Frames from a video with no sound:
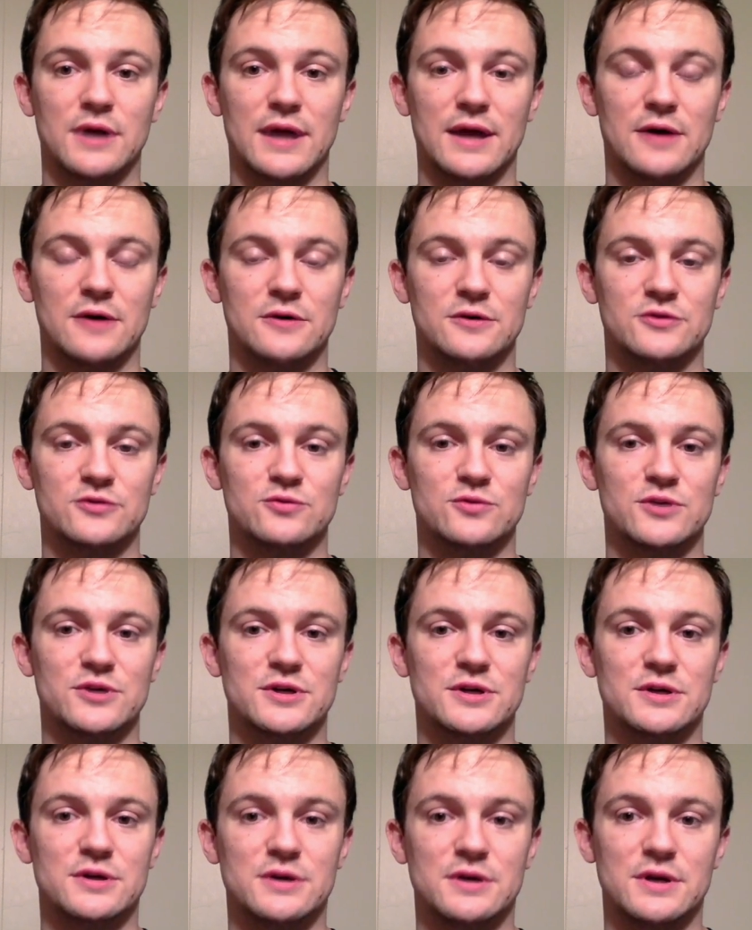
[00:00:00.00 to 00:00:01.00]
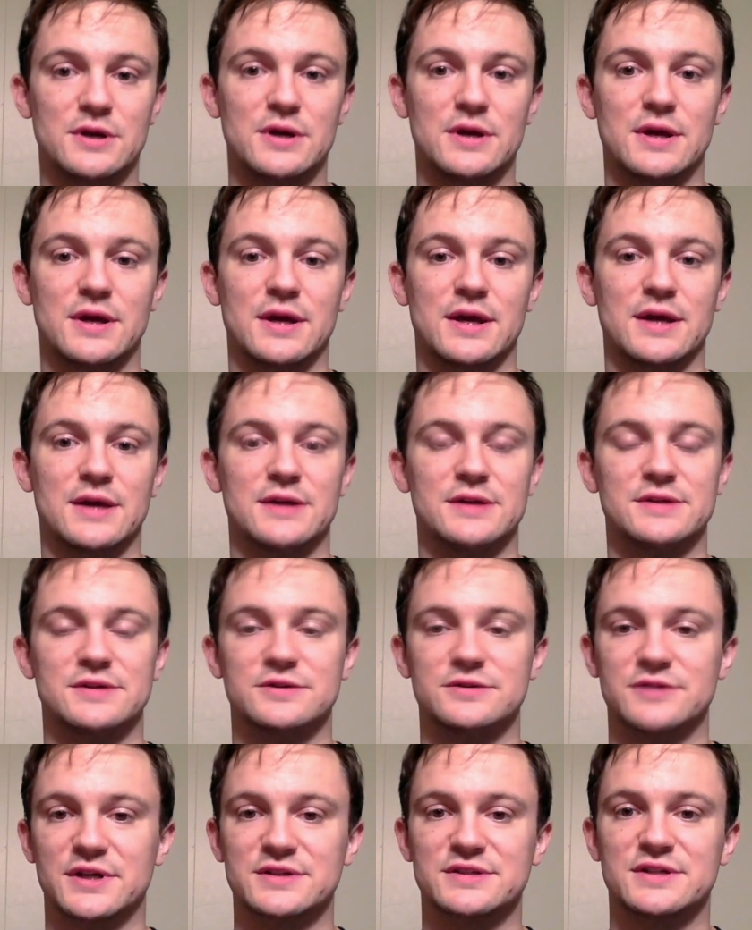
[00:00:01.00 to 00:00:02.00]
on Twitter. And
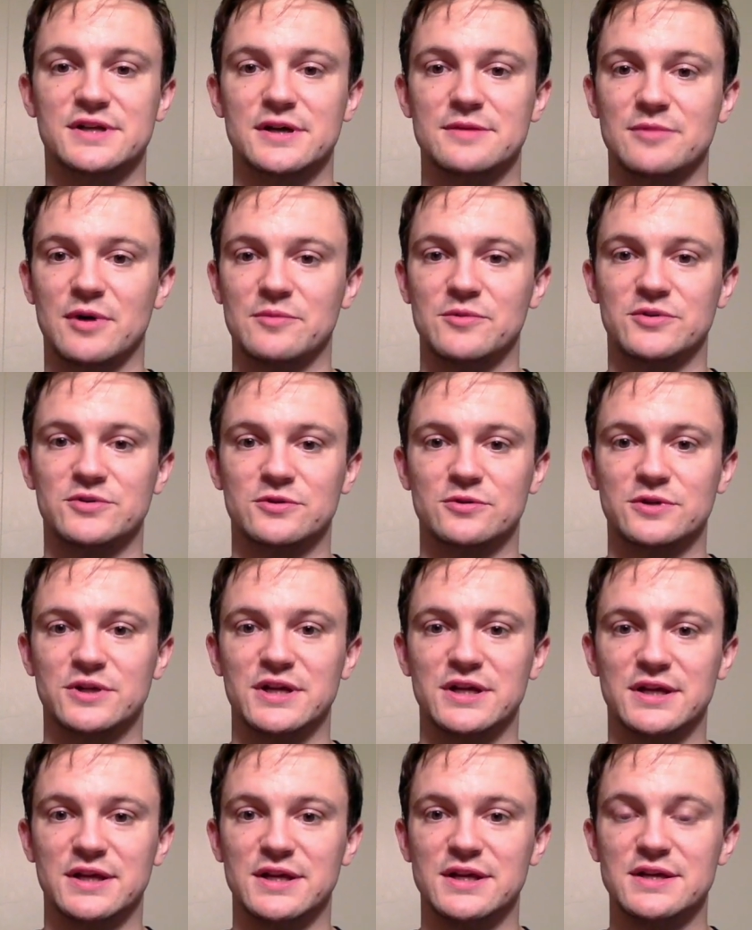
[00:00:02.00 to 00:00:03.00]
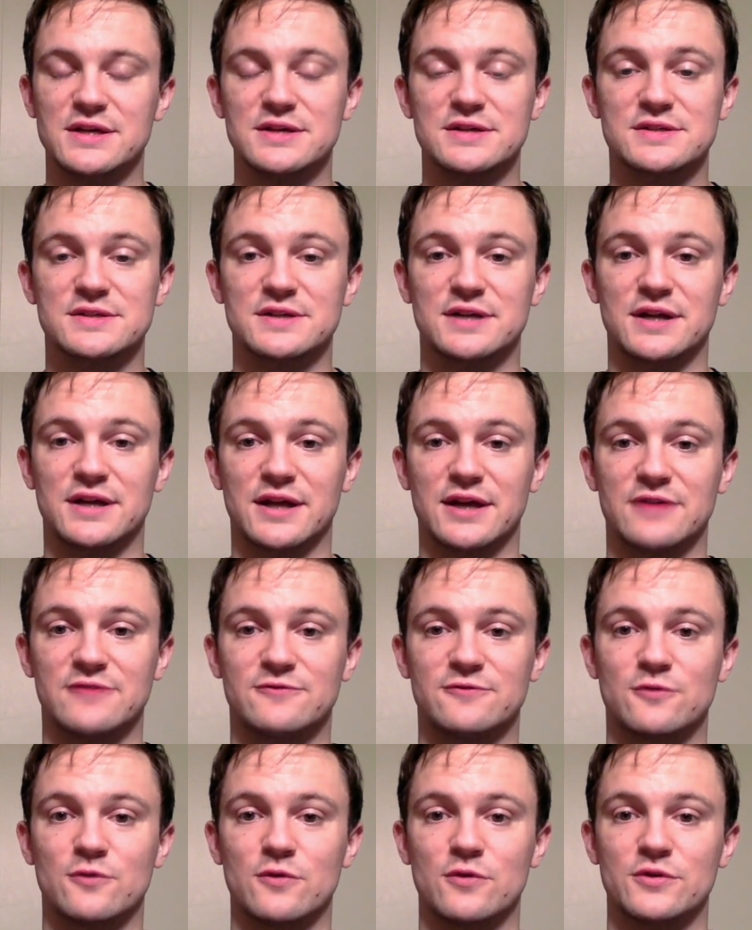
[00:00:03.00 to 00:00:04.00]
until next time, I'm the Tolkien Geek, signing
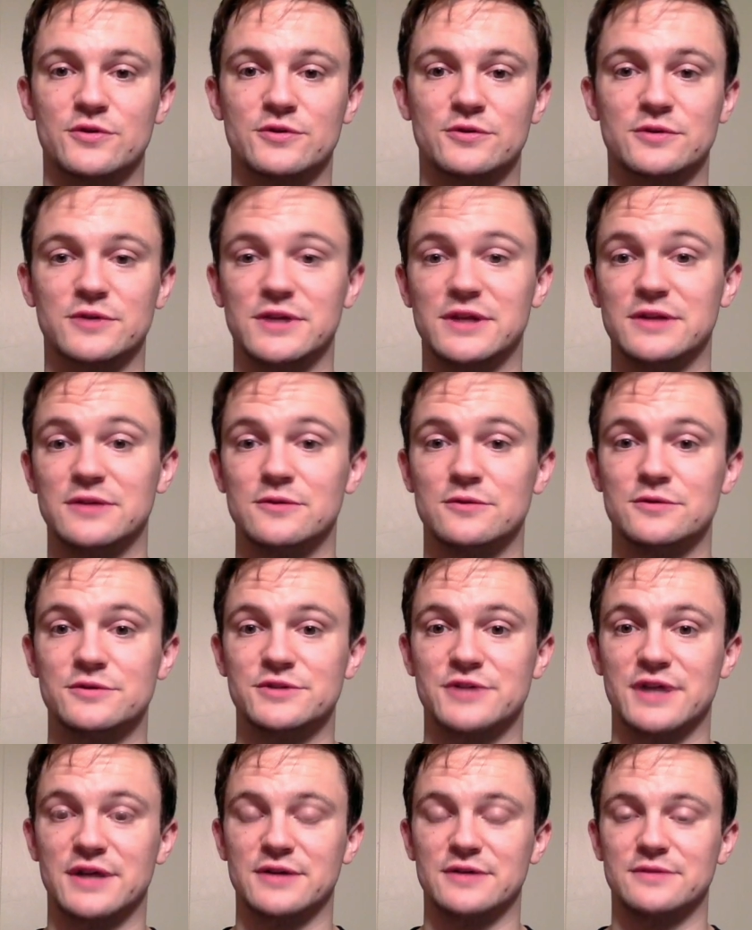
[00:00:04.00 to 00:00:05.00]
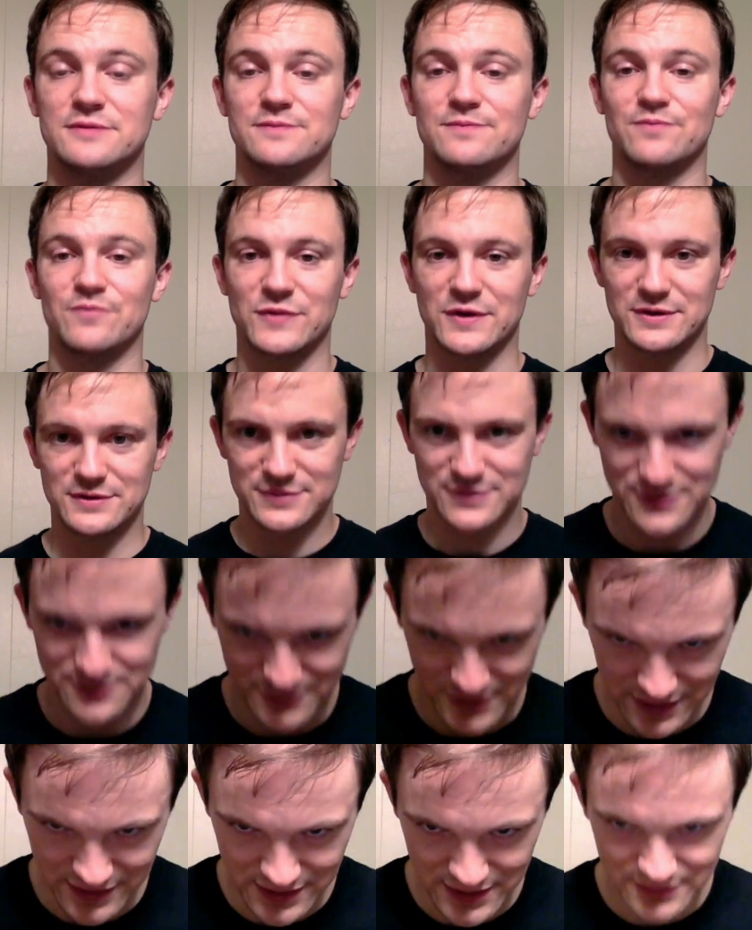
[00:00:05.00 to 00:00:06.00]
out for the Tolkien Lore Channel.
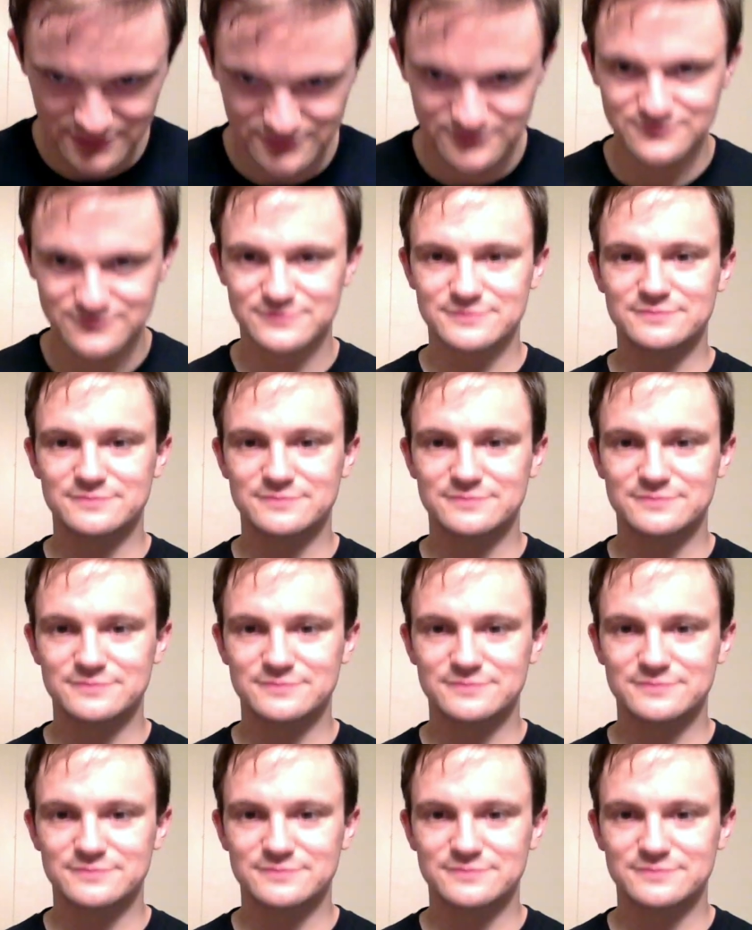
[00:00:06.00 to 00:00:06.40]
Namadie.